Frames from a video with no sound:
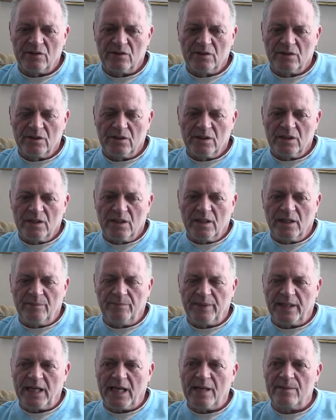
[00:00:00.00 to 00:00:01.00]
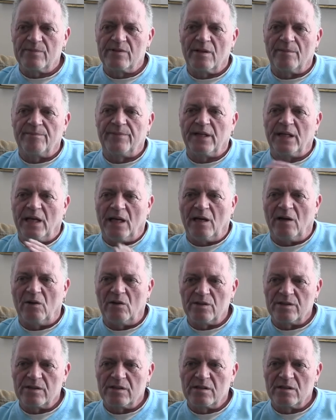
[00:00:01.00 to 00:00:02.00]
Uh -huh. It became something
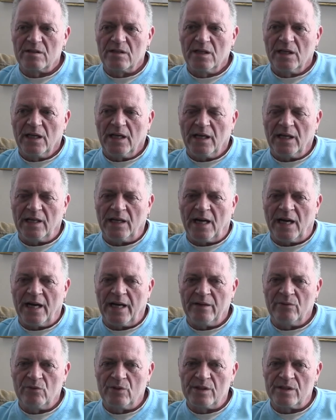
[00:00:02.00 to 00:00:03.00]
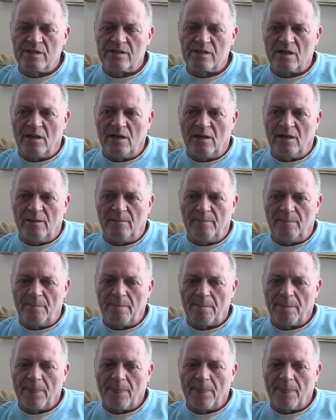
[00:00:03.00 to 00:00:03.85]
else, and I was, um,